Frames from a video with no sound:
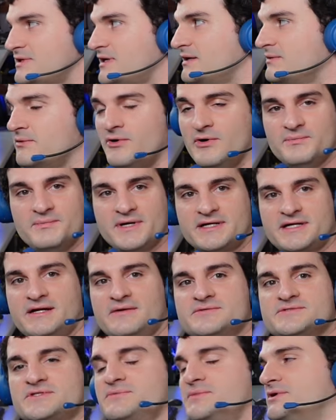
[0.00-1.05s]
I hope my
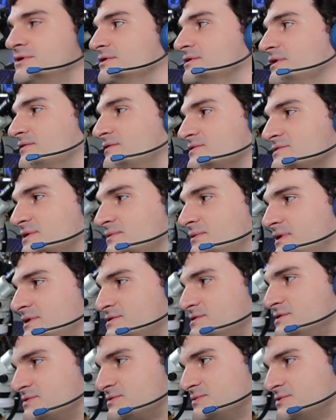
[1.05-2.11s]
camera is going to be good enough, because I
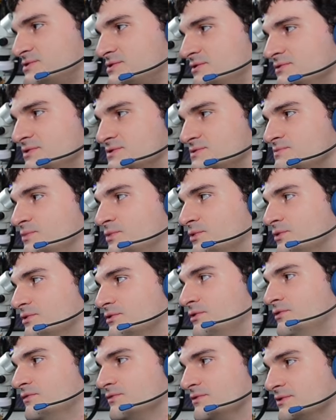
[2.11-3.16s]
actually just want to show this more
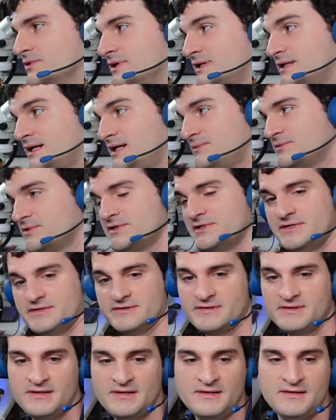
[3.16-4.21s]
over the camera here.